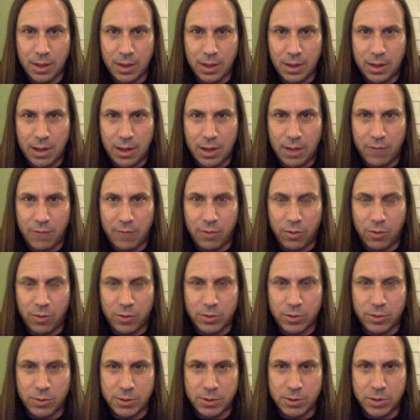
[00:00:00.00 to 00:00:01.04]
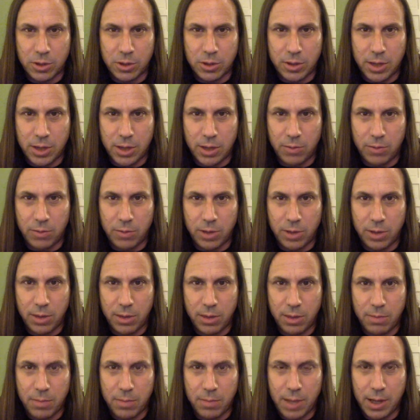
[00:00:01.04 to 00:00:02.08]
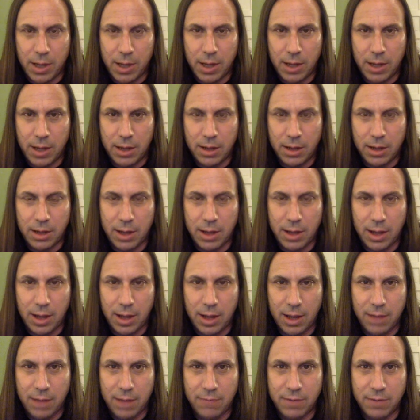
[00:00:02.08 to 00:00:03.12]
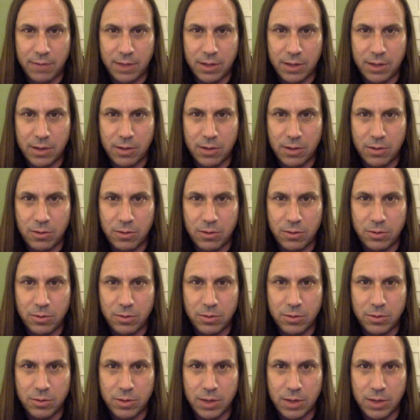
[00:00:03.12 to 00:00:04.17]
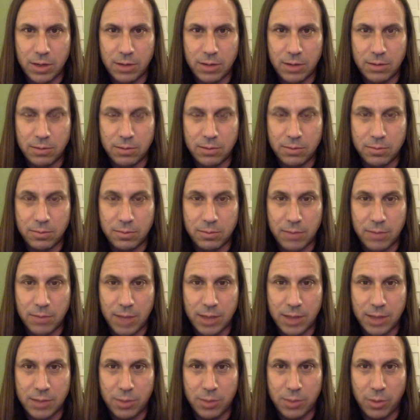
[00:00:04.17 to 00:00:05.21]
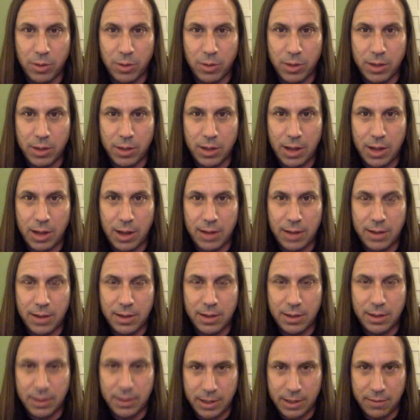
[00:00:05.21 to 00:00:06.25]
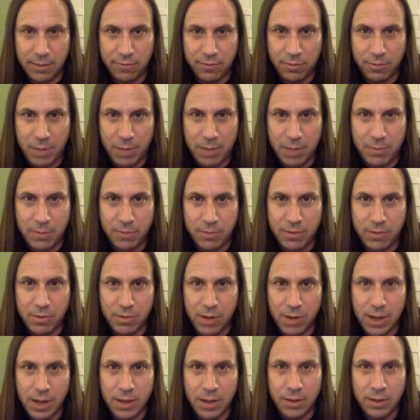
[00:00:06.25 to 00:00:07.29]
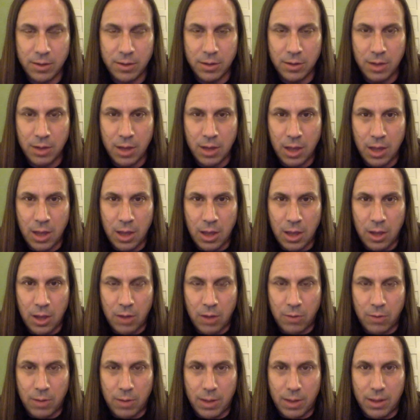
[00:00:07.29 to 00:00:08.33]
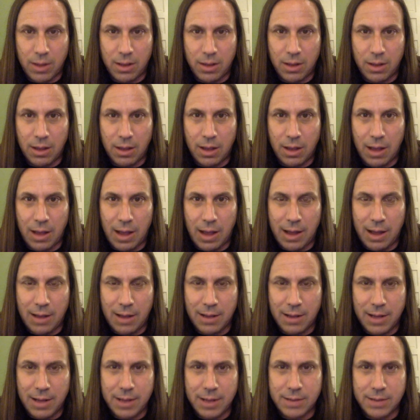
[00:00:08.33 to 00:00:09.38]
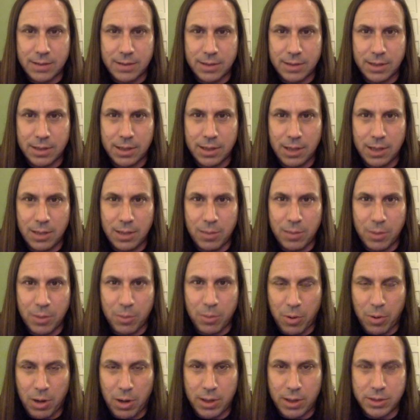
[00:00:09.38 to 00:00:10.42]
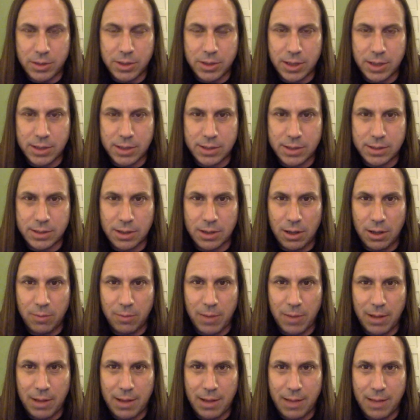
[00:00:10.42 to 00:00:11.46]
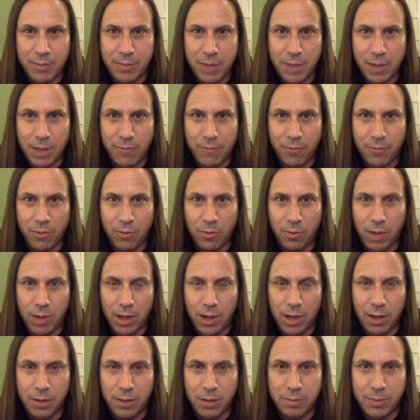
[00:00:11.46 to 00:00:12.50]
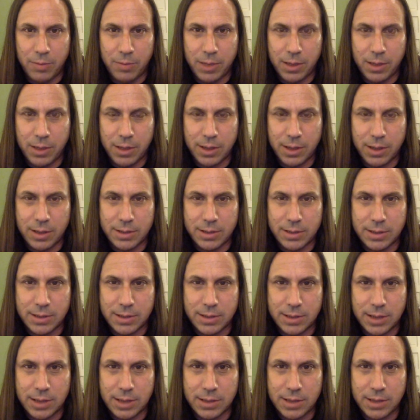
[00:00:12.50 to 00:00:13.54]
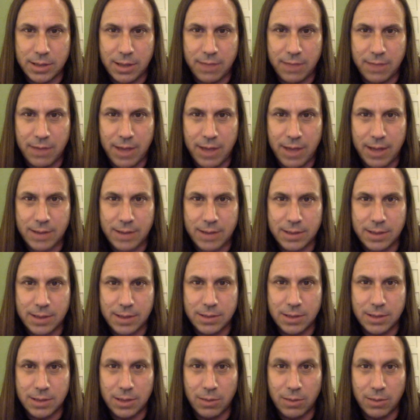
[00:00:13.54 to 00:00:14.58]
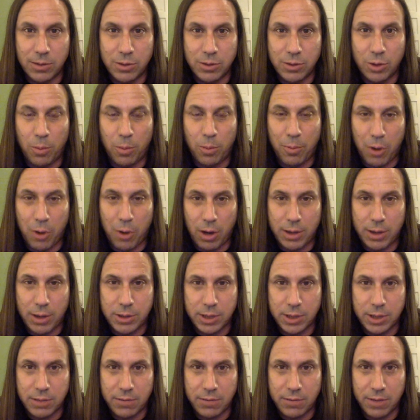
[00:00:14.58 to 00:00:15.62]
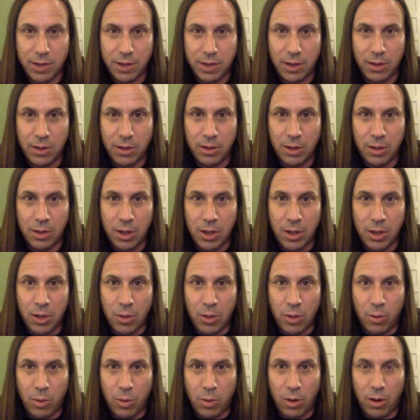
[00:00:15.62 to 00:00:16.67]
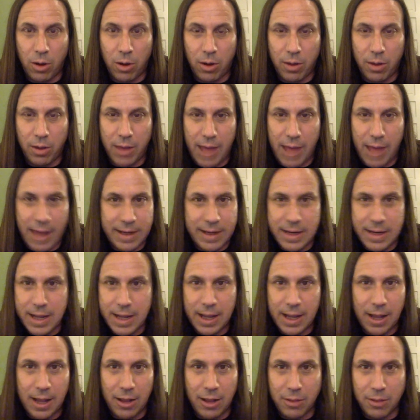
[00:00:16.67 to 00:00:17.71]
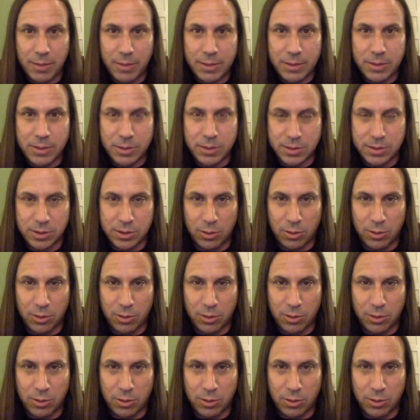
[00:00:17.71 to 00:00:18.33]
Now, of course, once you're done with making a video, you can export it and then delete it from iMovie, right? Well, I like to keep the projects on my laptop for a while because it's nice to have access to the original project file where all the editing elements are still